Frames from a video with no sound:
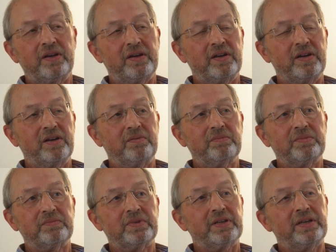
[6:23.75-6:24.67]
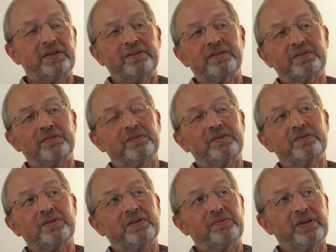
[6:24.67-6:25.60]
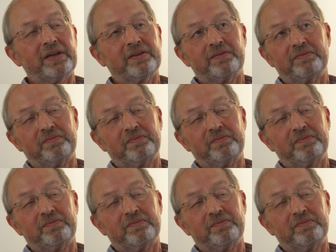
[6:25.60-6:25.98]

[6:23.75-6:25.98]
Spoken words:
And that